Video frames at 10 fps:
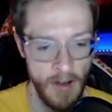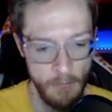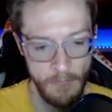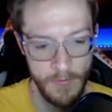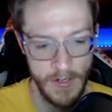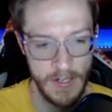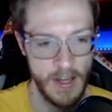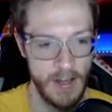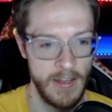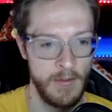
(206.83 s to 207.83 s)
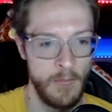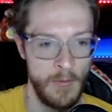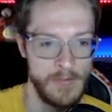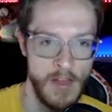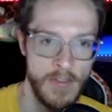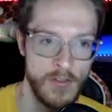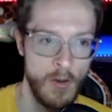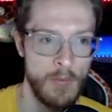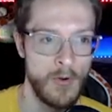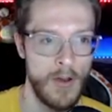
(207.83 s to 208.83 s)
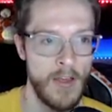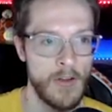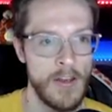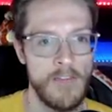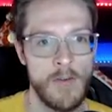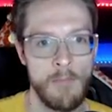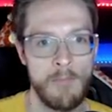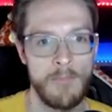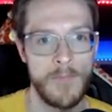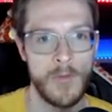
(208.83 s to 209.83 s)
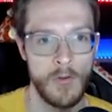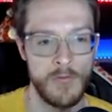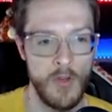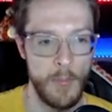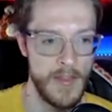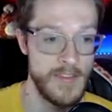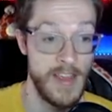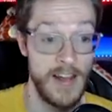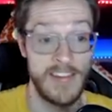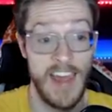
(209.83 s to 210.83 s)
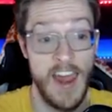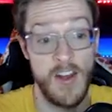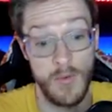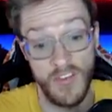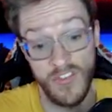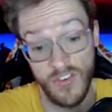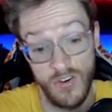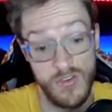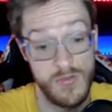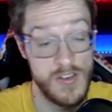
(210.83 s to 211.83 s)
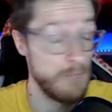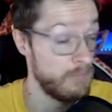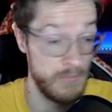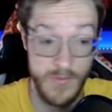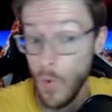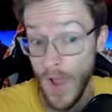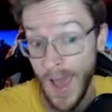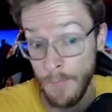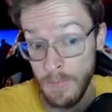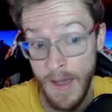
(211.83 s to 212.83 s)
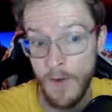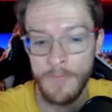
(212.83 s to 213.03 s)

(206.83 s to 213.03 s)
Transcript: We've done the top corner. I got another sort of top of the tier list character, which is Scrooge, which I'm quite happy about.